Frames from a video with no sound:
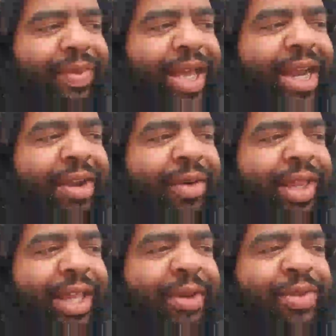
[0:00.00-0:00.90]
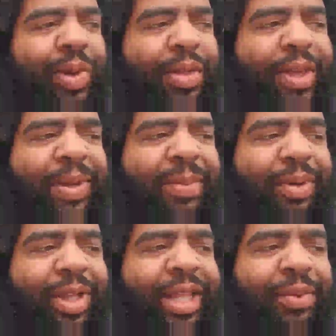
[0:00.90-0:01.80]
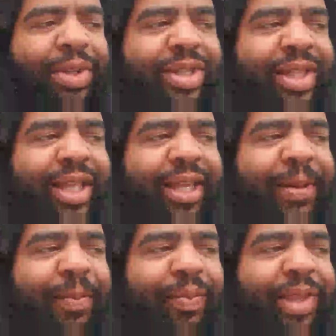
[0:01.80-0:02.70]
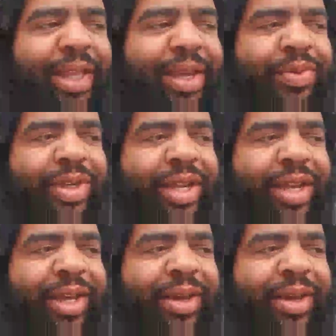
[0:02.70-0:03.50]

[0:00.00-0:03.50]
don't know, like it was wealthy people, and it wasn't like it was like